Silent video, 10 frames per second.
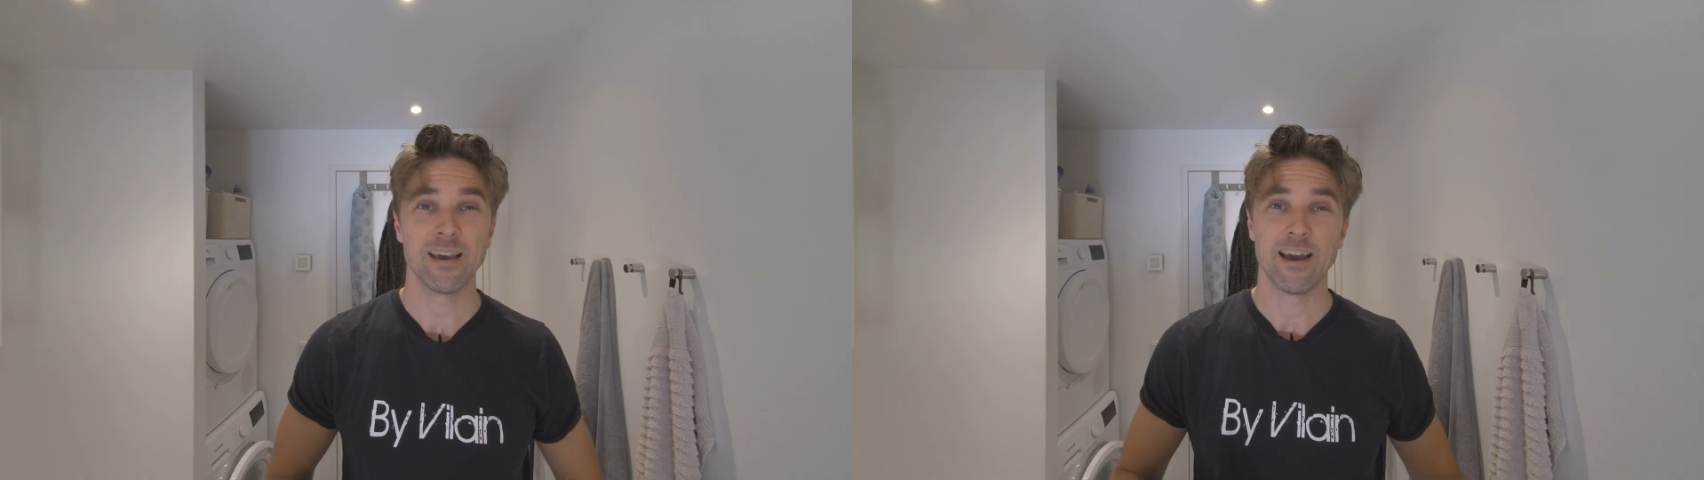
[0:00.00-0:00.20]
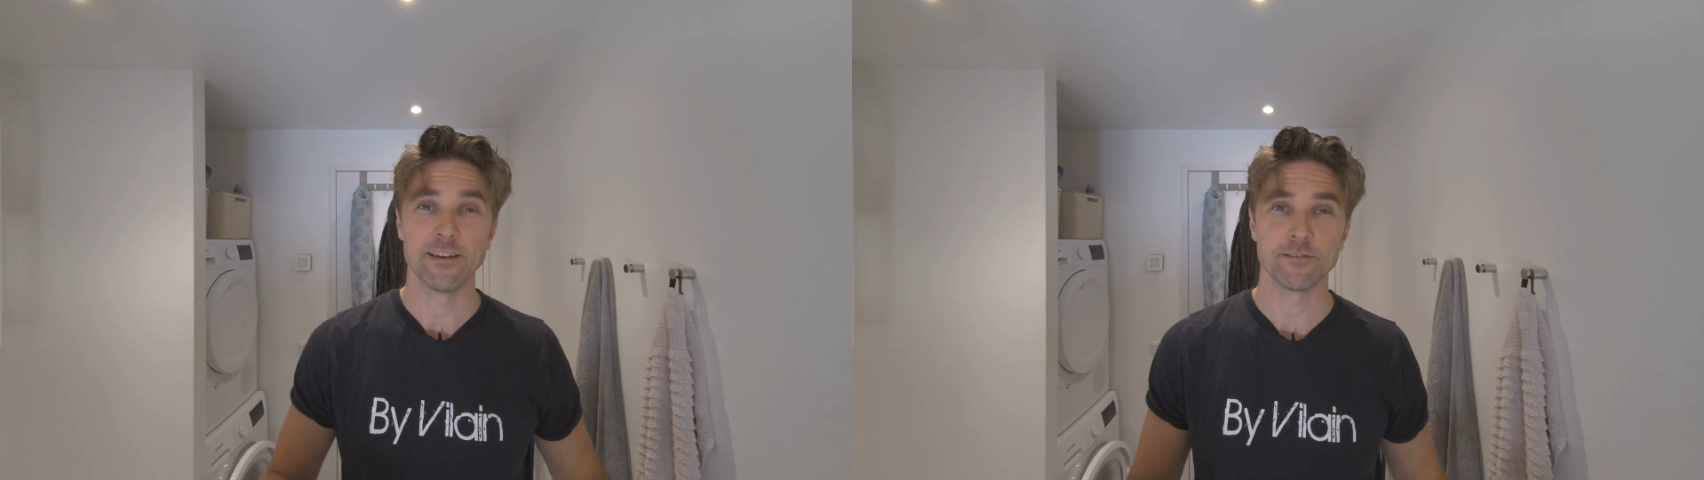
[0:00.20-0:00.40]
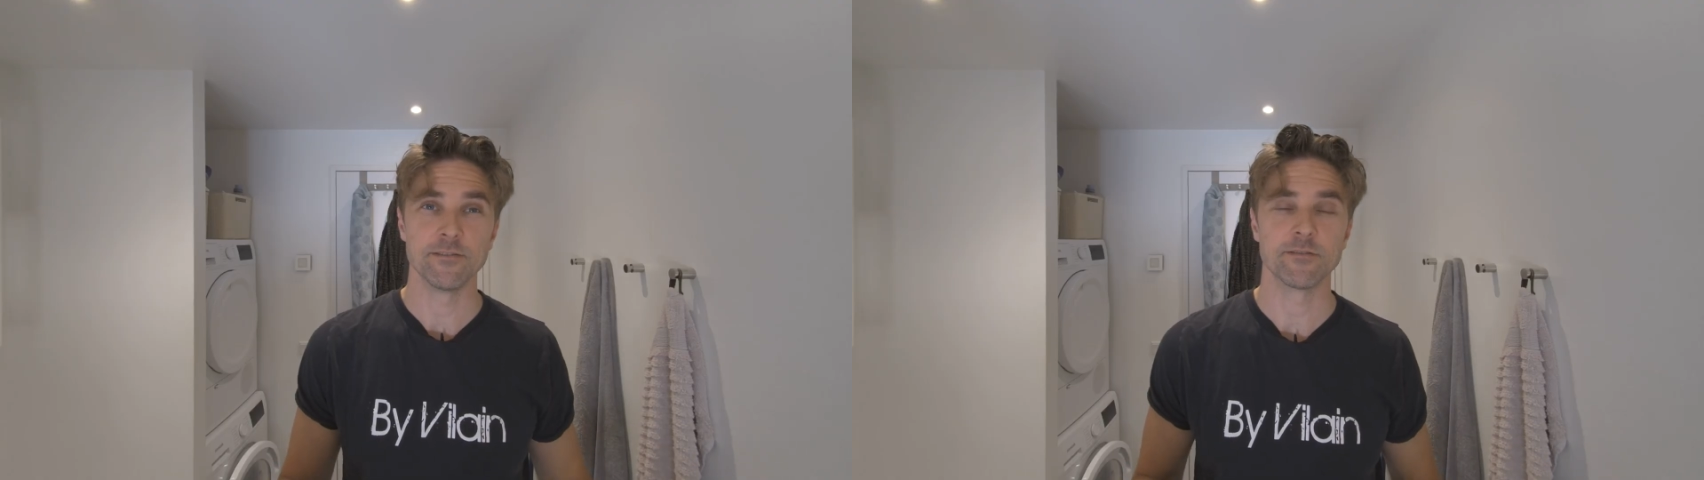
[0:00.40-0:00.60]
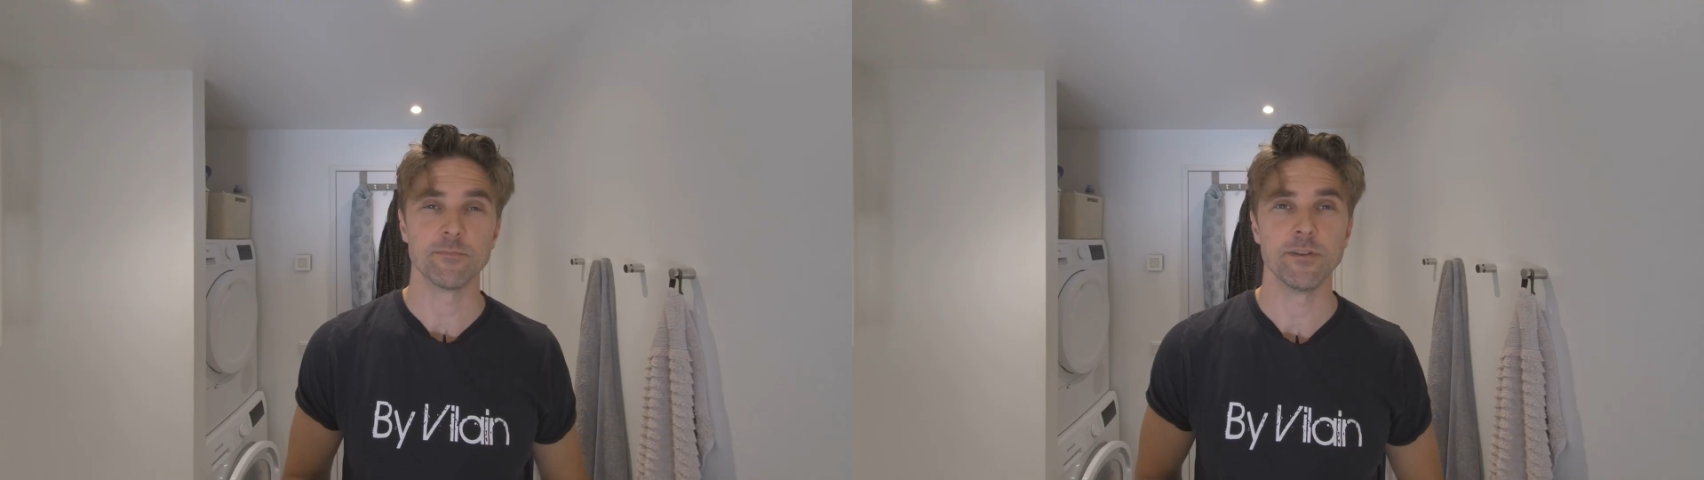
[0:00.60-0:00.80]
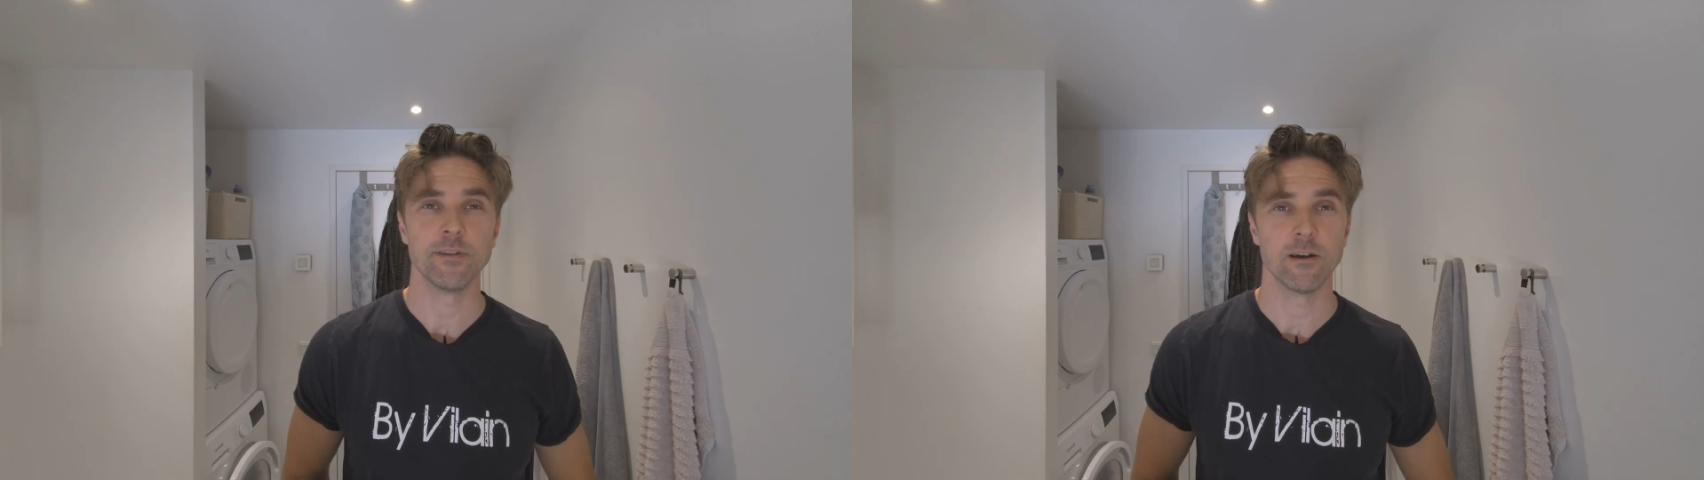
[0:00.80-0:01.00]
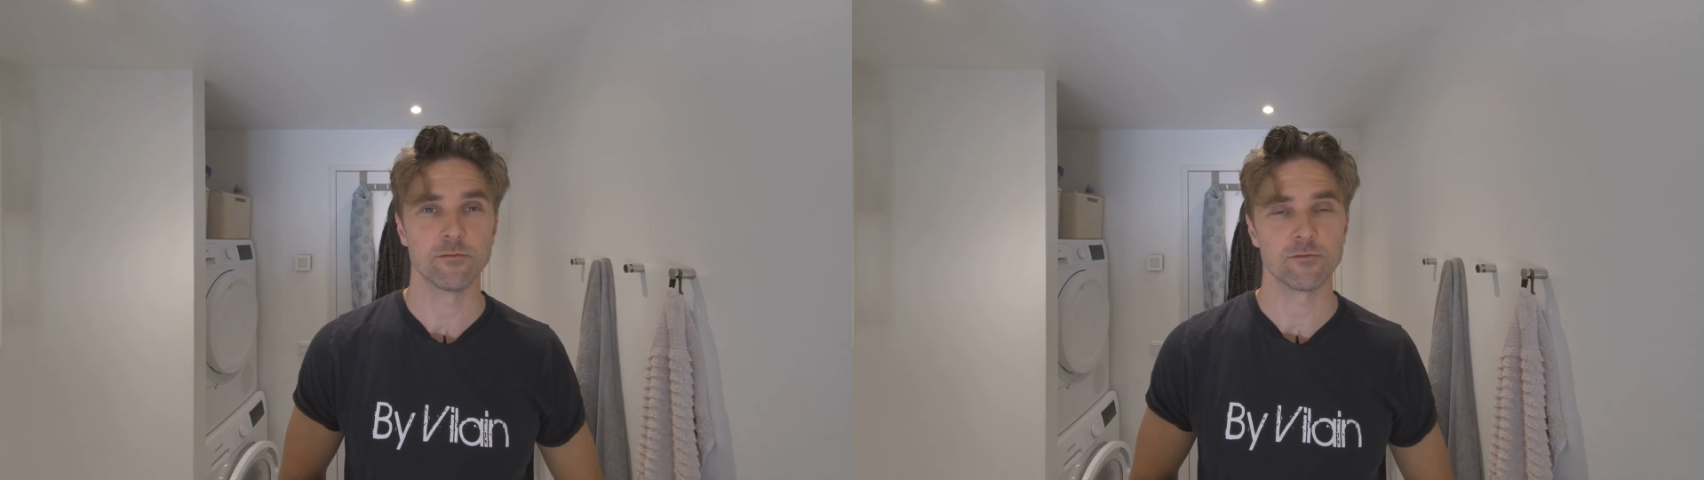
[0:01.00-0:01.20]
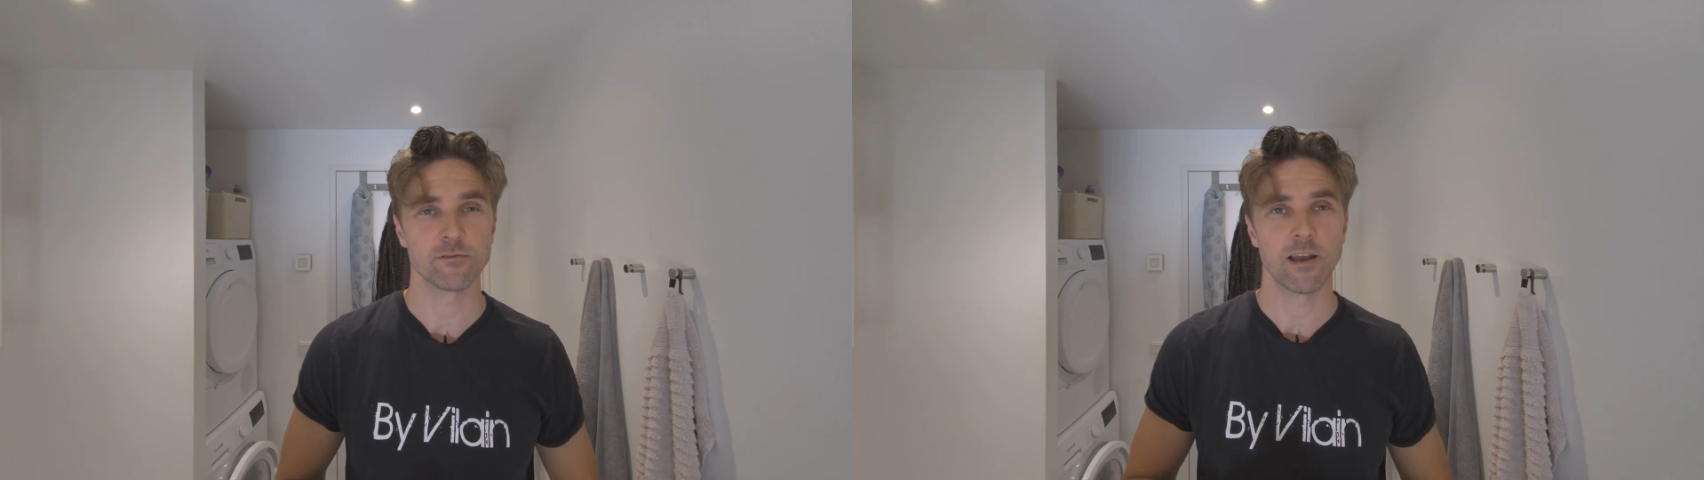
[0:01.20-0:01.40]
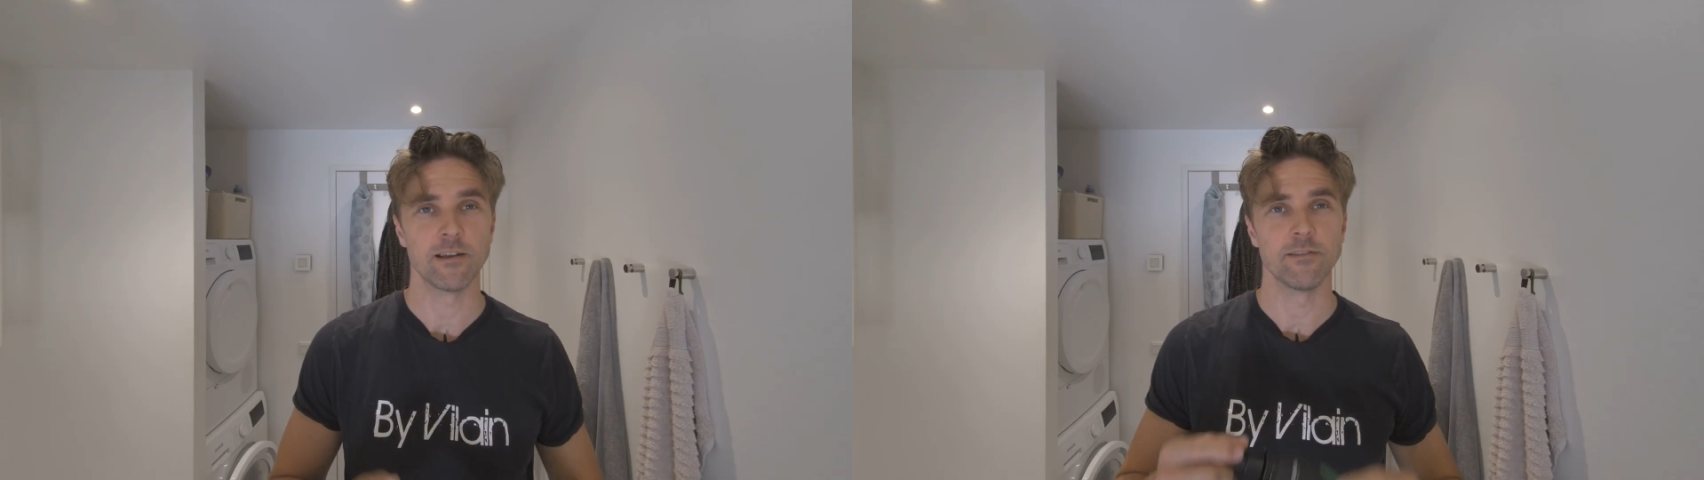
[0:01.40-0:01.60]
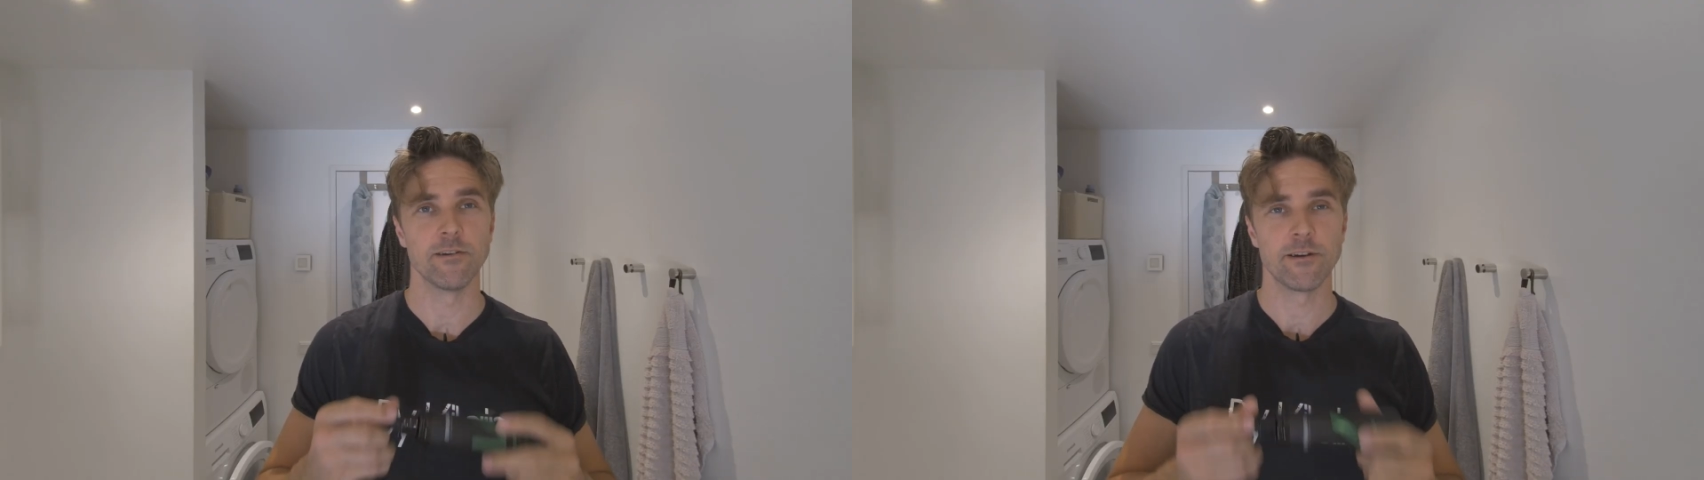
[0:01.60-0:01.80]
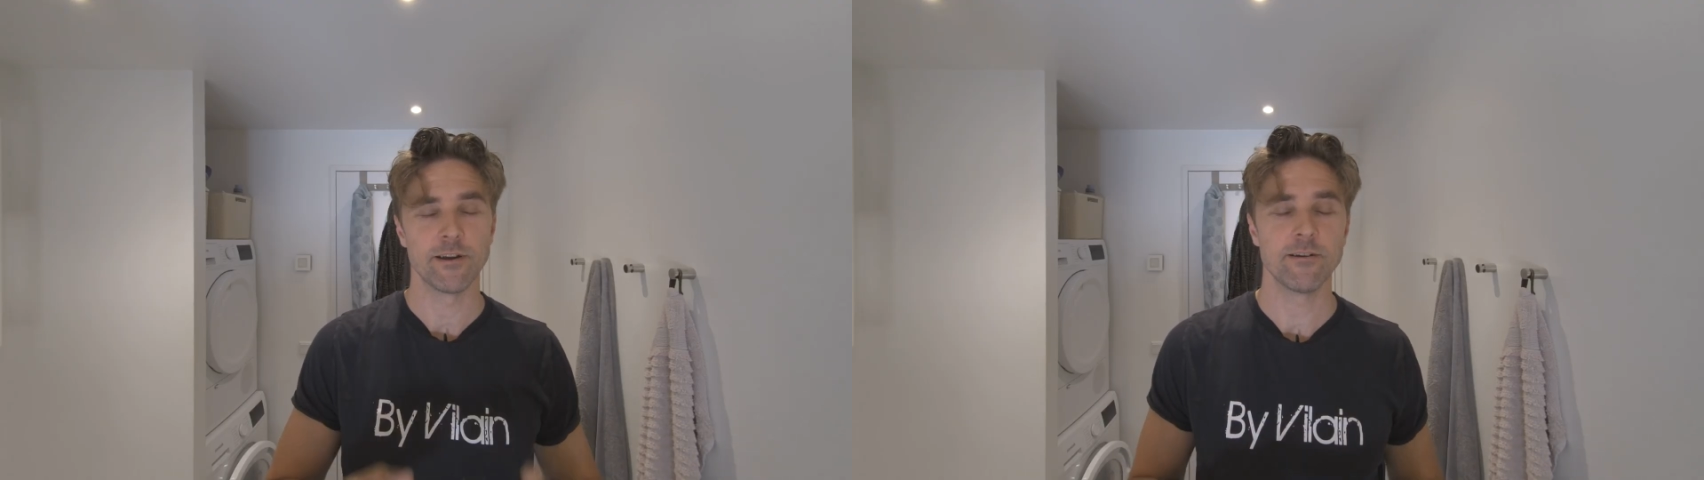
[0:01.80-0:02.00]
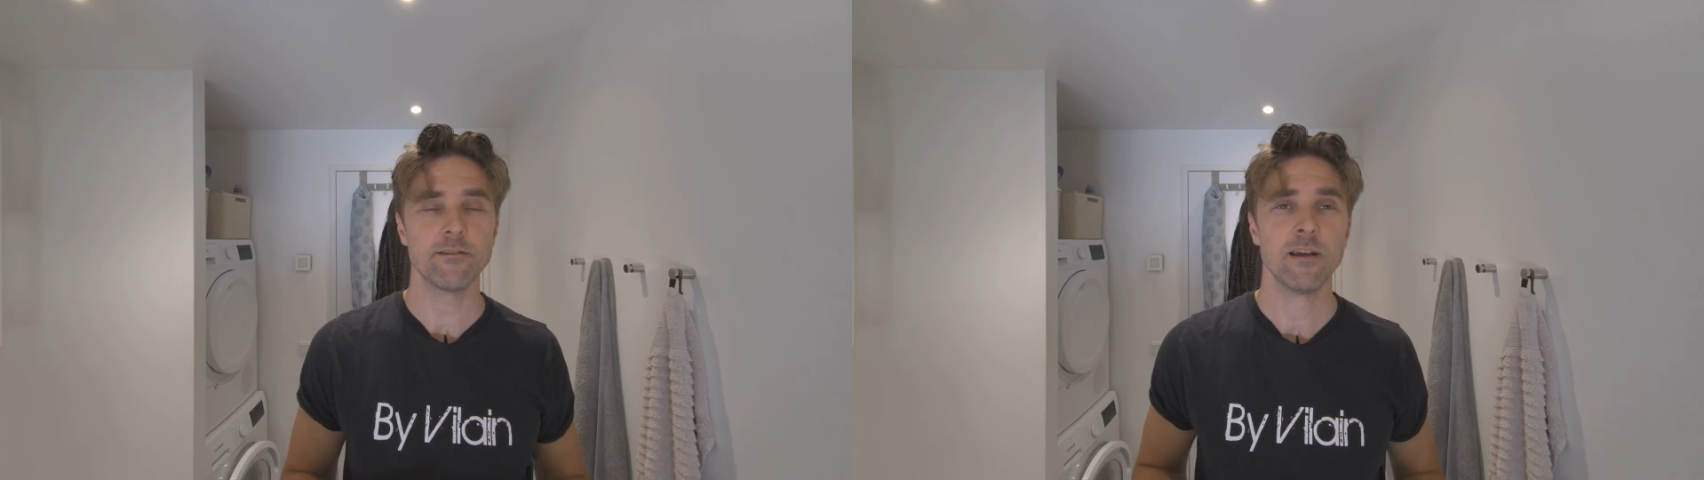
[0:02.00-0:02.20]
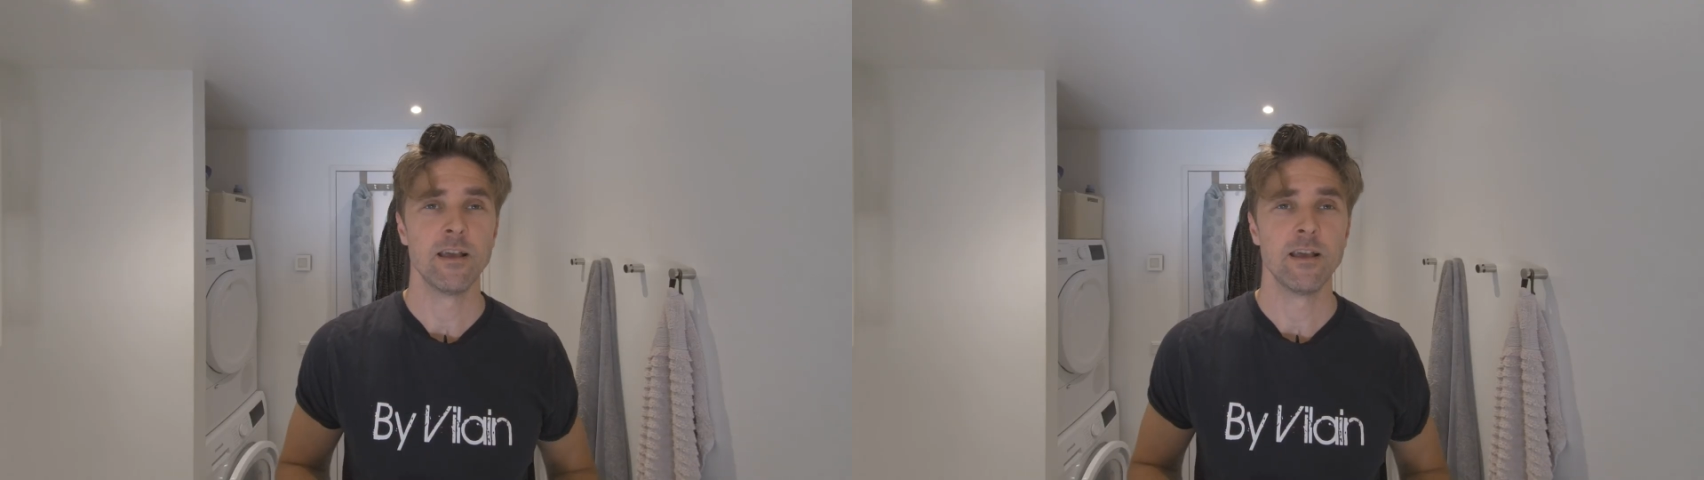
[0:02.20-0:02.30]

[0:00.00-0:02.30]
I teach men how to style their hair